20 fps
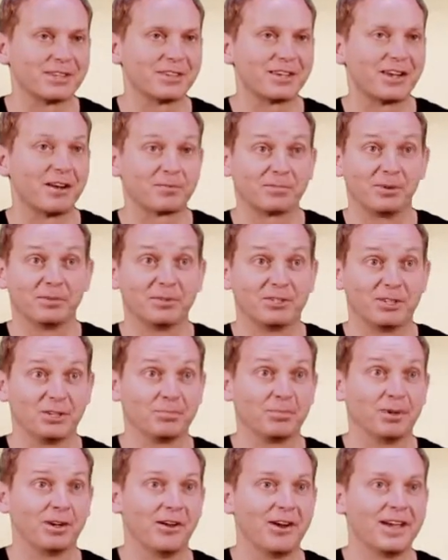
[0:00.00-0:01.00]
I think I was probably too
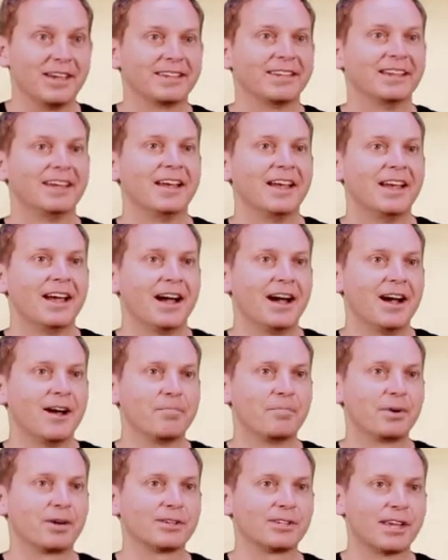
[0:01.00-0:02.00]
polite,
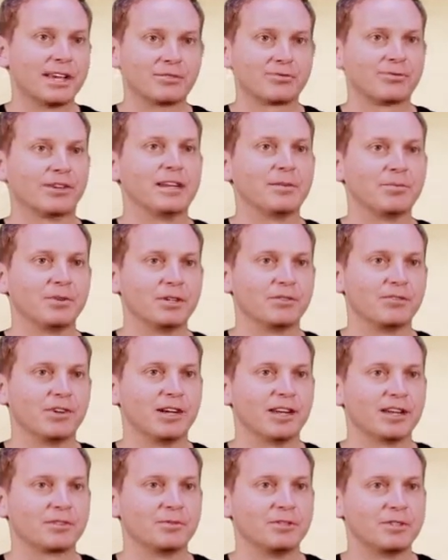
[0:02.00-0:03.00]
because that's really what you
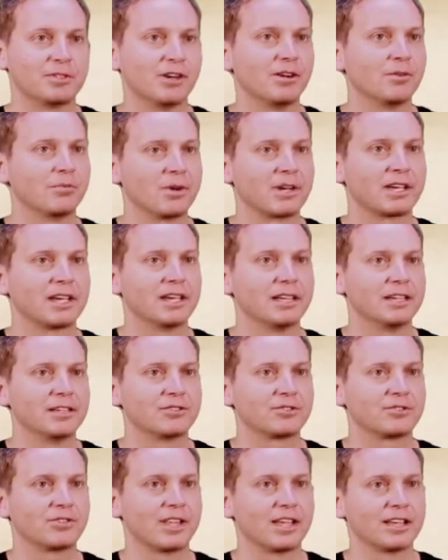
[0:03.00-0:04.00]
realise when you start working in the industry.